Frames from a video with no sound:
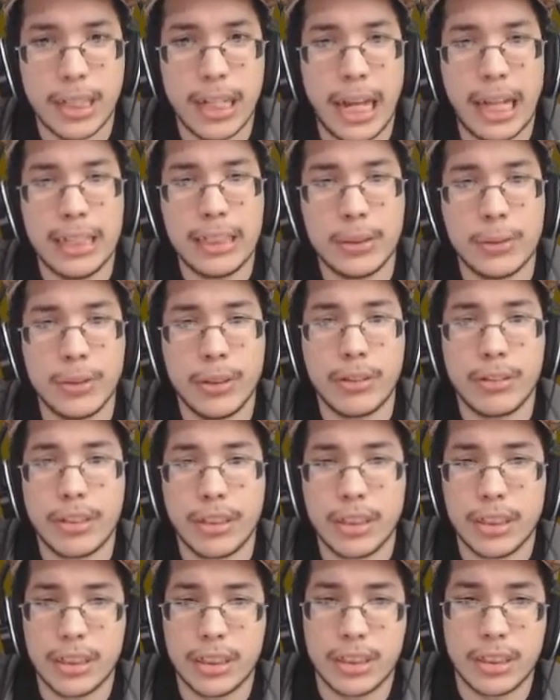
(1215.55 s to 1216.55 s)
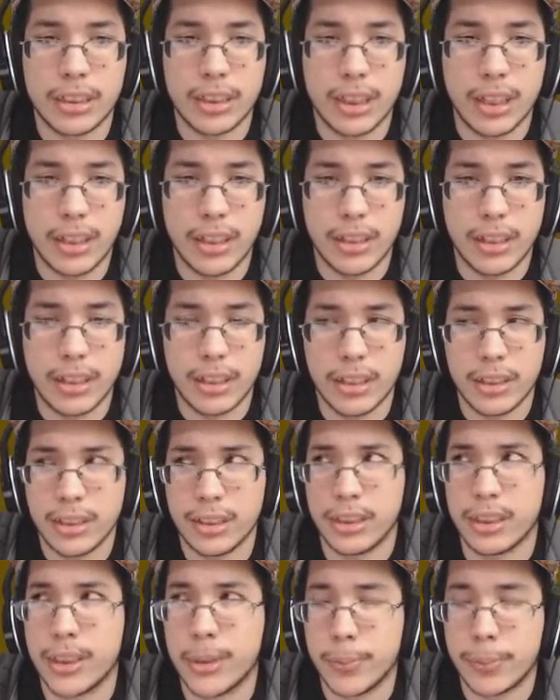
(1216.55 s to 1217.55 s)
at least we know there are